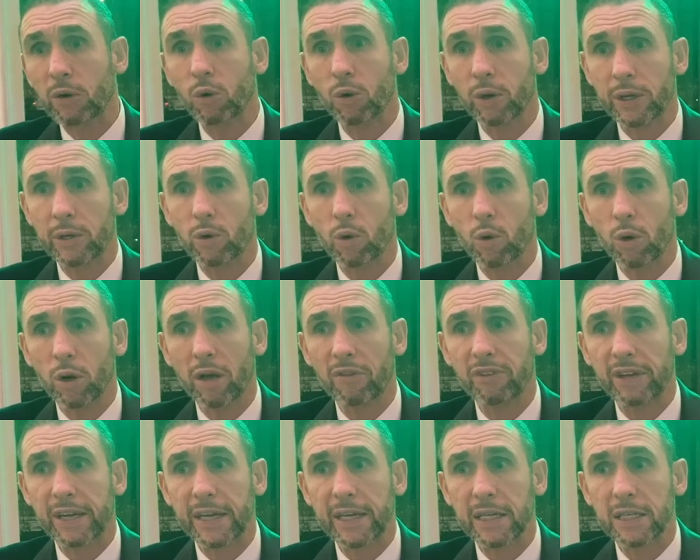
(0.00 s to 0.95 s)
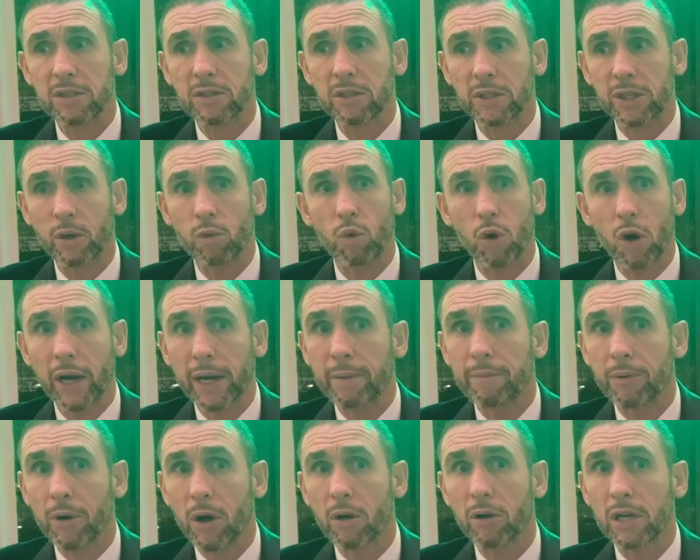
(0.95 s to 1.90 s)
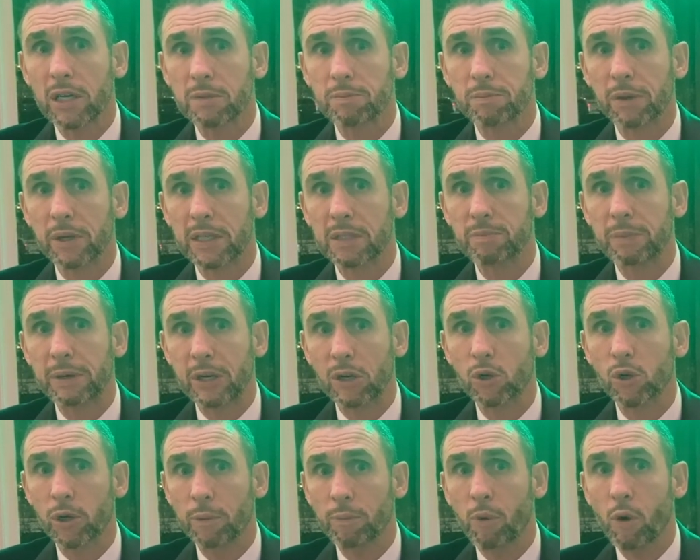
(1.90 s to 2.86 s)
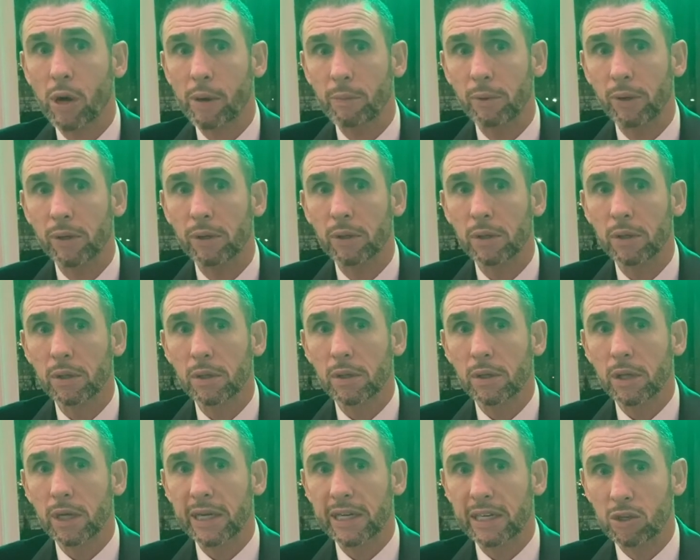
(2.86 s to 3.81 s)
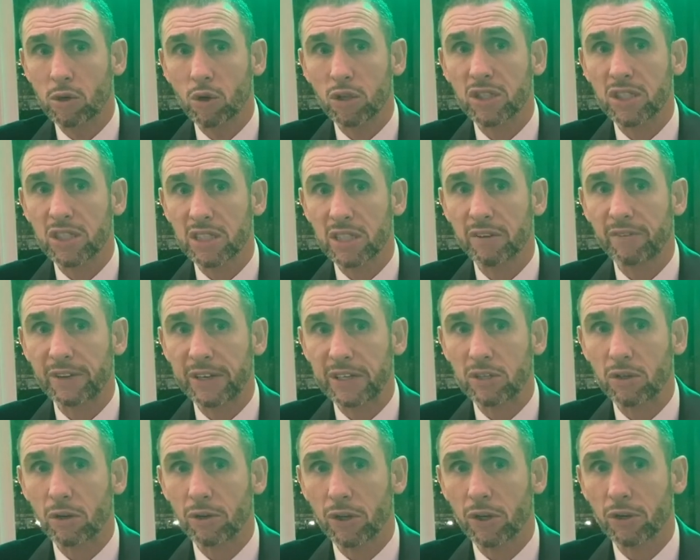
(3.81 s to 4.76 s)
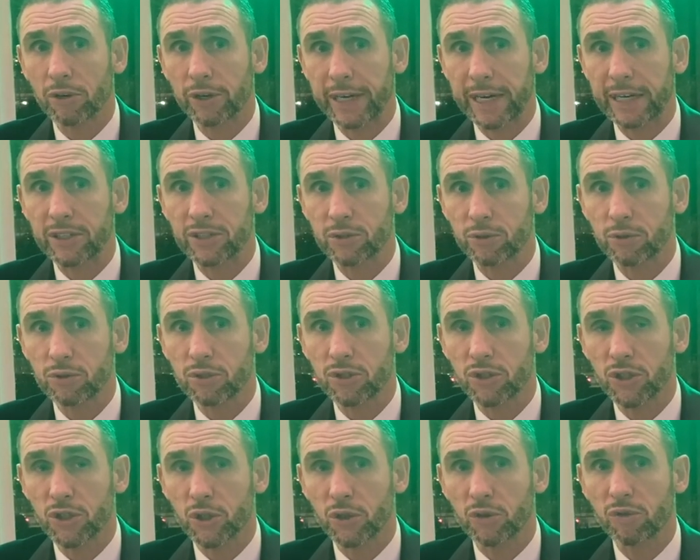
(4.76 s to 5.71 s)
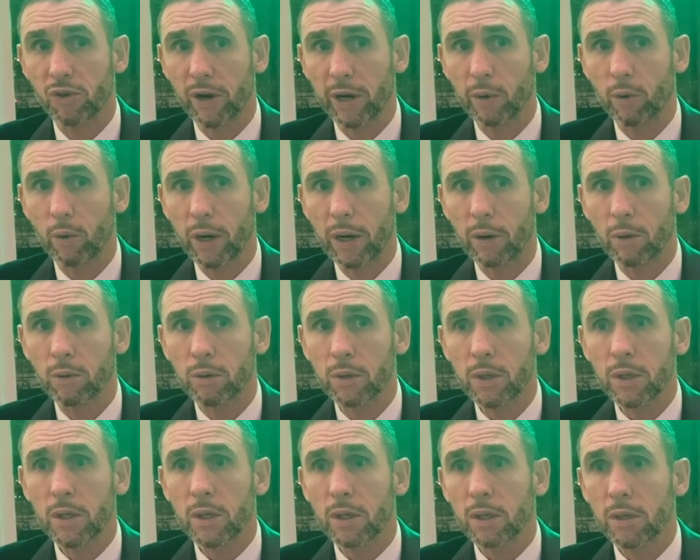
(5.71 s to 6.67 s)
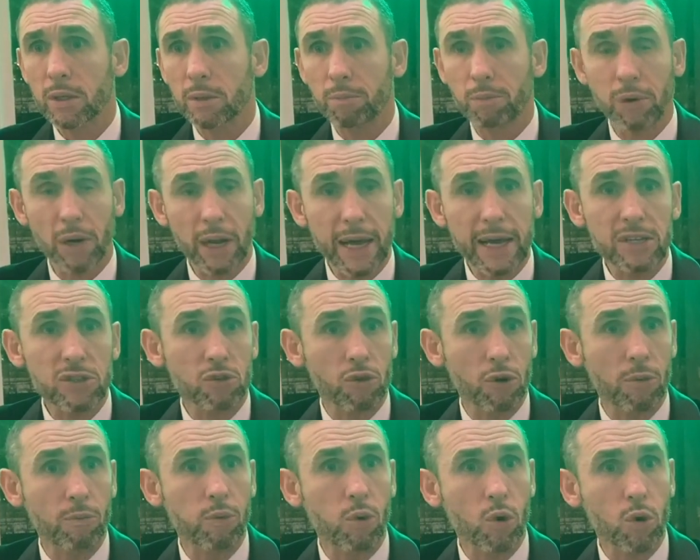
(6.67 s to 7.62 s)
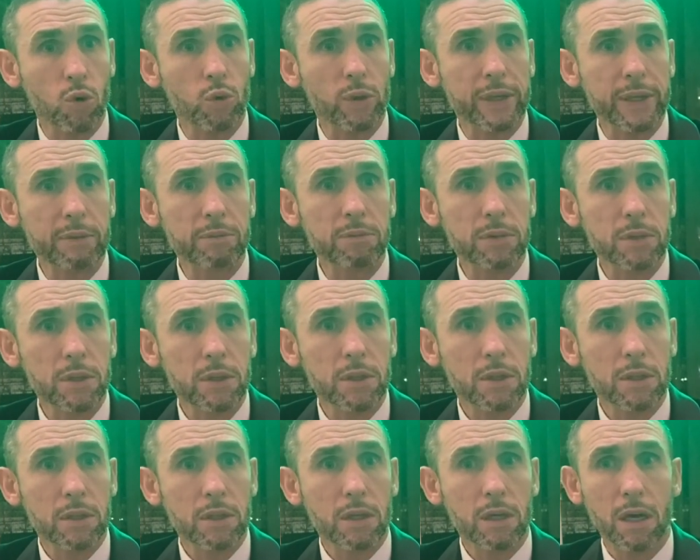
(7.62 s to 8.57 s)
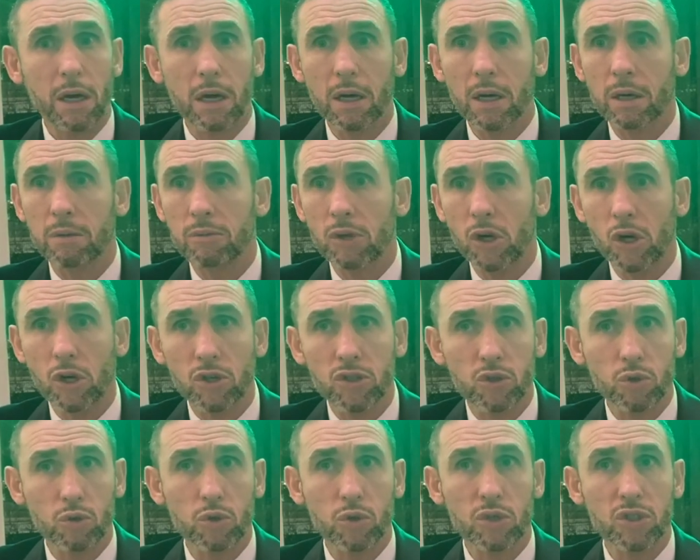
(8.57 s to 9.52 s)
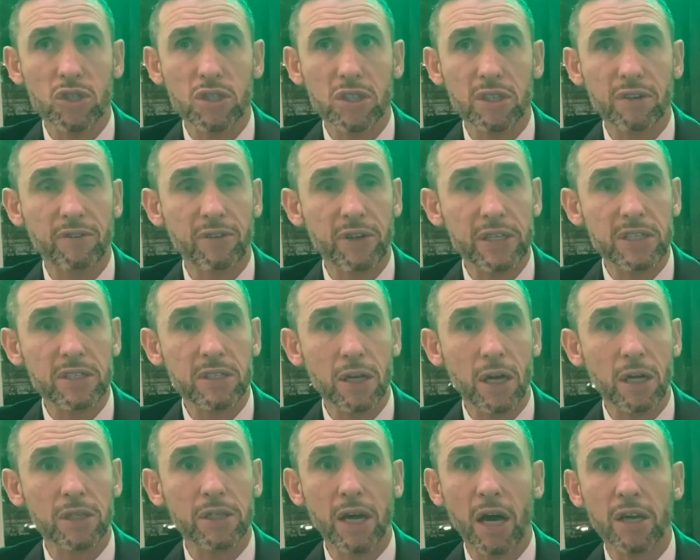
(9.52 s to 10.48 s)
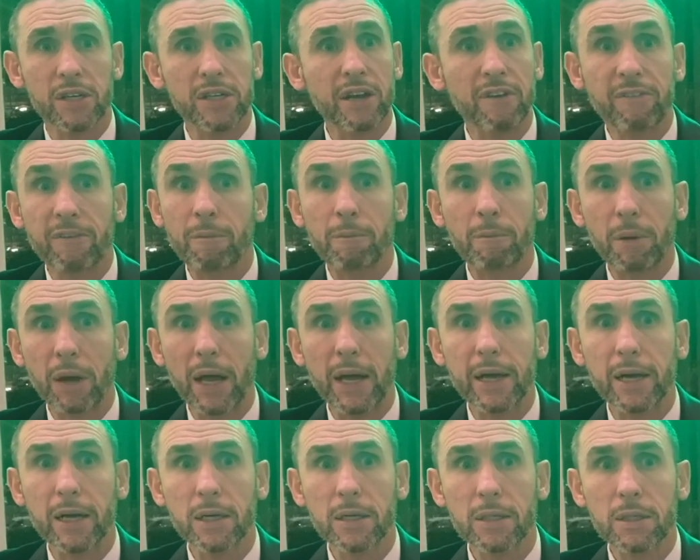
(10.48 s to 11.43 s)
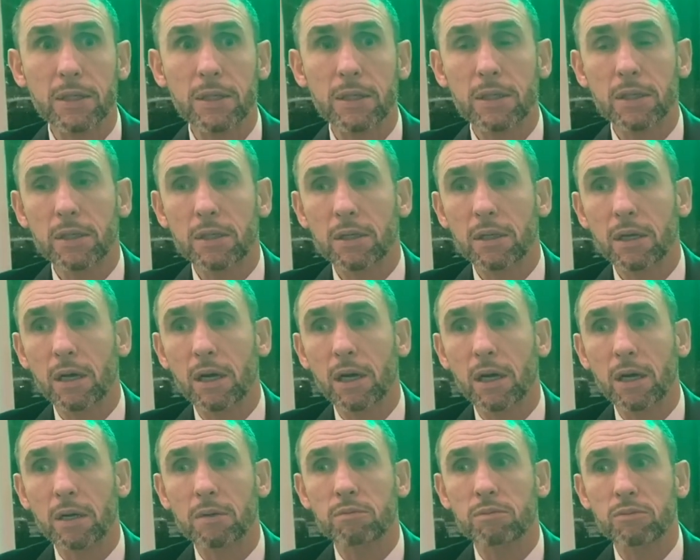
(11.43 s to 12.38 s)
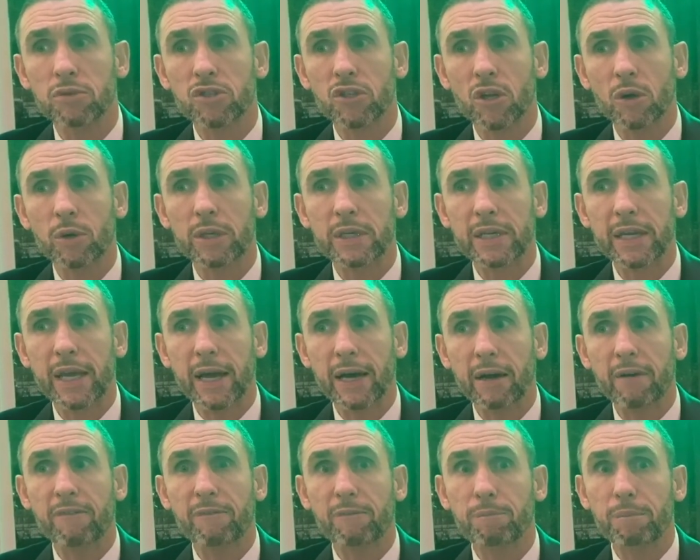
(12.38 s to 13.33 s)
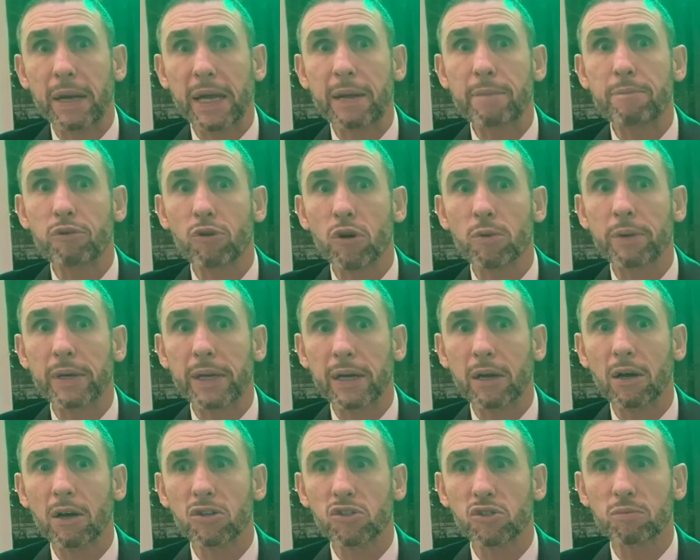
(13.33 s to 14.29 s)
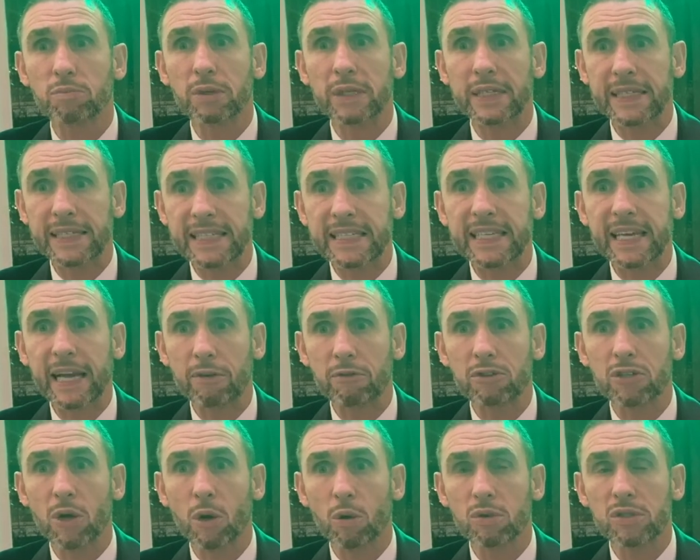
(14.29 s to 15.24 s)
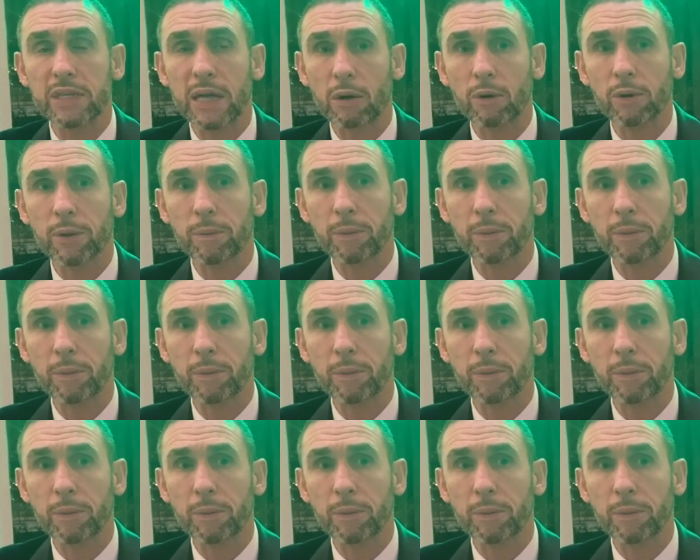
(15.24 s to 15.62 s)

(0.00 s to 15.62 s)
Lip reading: all in all, I think it's, you know, work in progress, but it's been a good appointment. He looks as if he's got the credentials to do very well. The players are on board with him. Ozil looks as if he's a different player. So, yeah, big improvement in Arsenal, but need to get results now on the